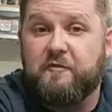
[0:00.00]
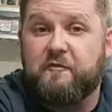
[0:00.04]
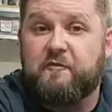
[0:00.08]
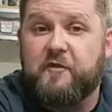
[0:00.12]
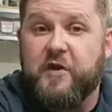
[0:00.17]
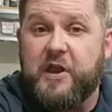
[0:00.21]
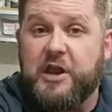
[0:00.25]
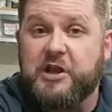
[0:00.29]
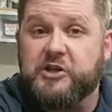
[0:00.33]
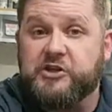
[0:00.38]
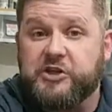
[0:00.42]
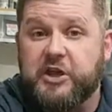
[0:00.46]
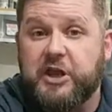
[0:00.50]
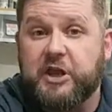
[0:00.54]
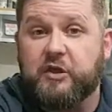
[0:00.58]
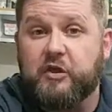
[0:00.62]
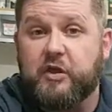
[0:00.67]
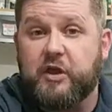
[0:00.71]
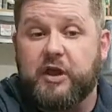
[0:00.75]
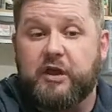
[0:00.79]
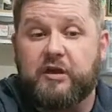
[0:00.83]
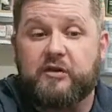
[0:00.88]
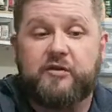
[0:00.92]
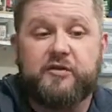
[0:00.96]
finishing
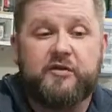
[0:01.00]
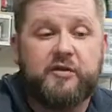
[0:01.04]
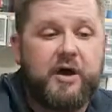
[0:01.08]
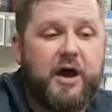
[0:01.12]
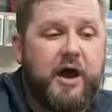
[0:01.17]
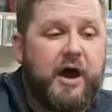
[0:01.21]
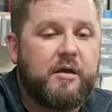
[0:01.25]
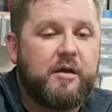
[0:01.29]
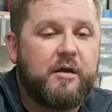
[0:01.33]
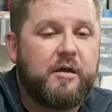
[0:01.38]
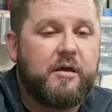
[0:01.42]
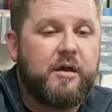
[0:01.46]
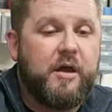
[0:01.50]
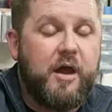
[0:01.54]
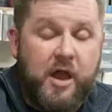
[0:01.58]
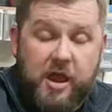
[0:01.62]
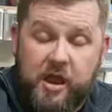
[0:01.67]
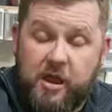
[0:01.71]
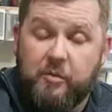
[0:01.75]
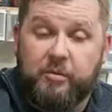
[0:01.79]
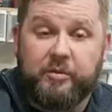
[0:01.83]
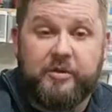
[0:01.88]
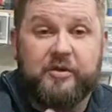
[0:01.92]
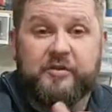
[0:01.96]
this,
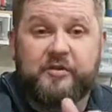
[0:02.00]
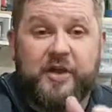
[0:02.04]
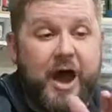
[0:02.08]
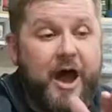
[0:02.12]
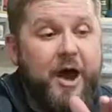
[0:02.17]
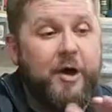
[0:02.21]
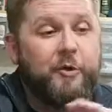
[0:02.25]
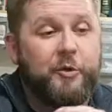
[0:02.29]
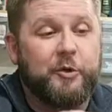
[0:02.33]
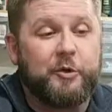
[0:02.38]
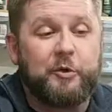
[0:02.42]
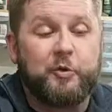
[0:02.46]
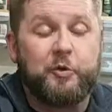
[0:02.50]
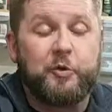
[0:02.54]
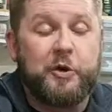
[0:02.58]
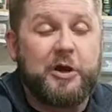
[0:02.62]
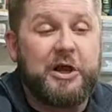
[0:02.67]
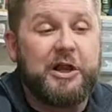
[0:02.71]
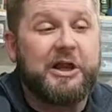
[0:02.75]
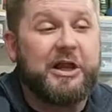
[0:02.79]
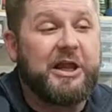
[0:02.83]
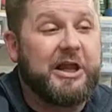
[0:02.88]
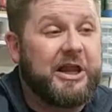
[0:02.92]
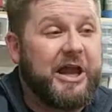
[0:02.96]
because I would
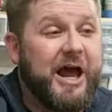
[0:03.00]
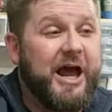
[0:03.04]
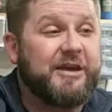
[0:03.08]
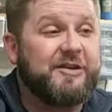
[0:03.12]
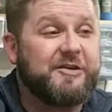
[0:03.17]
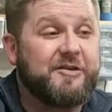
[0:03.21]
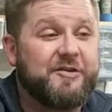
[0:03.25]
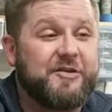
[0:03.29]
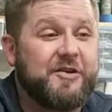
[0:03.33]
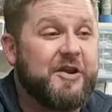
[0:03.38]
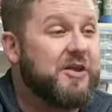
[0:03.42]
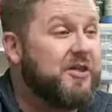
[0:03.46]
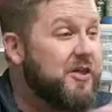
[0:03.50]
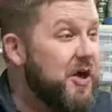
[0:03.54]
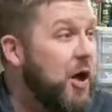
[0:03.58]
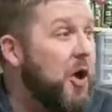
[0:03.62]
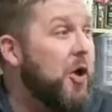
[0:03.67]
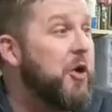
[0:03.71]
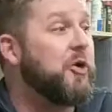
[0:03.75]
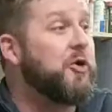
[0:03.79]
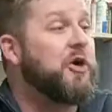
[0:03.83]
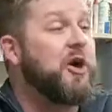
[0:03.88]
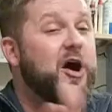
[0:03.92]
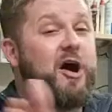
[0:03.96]
really like to see the
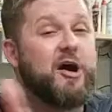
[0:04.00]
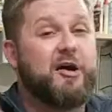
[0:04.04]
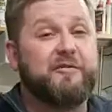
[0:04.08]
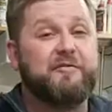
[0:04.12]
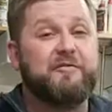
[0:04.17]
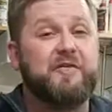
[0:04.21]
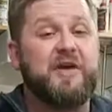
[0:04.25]
whole car